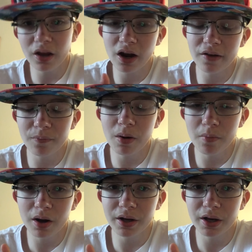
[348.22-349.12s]
other half of my
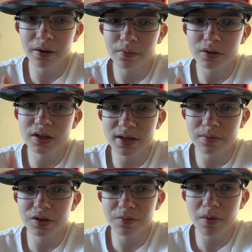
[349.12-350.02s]
money
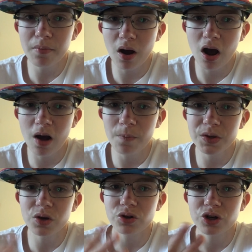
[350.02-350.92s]
to to my mom
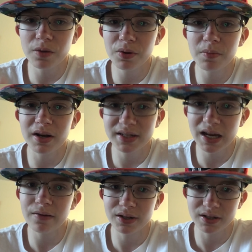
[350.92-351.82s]
so she could put in my
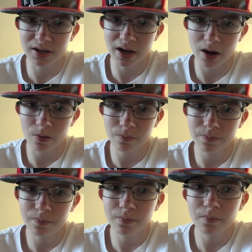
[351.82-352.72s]
savings account.
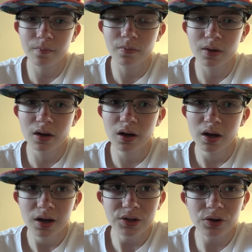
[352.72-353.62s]

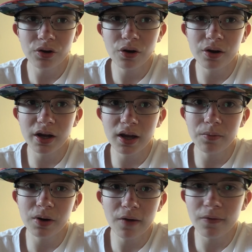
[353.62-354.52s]
So you know
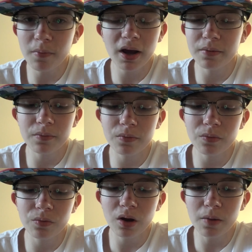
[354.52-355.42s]
whenever my
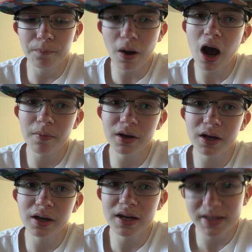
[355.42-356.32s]

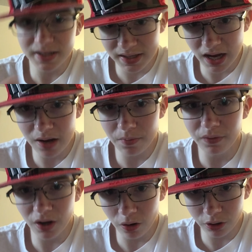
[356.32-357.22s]
Bobby is his name
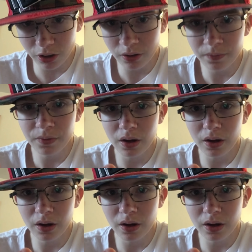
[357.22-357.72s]
of the owner,